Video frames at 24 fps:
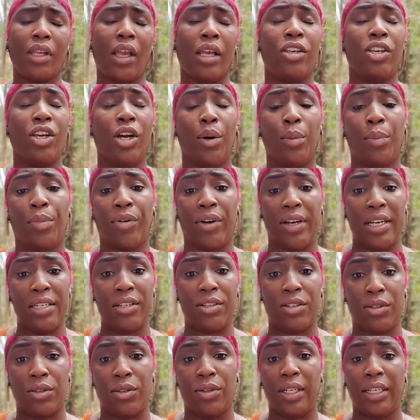Your
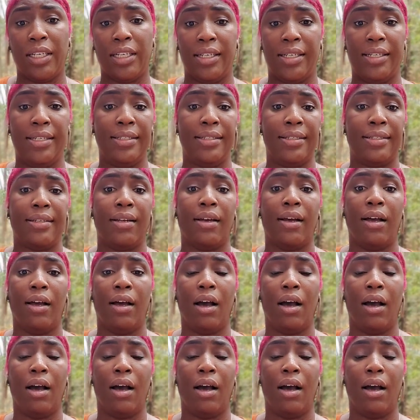appraisal is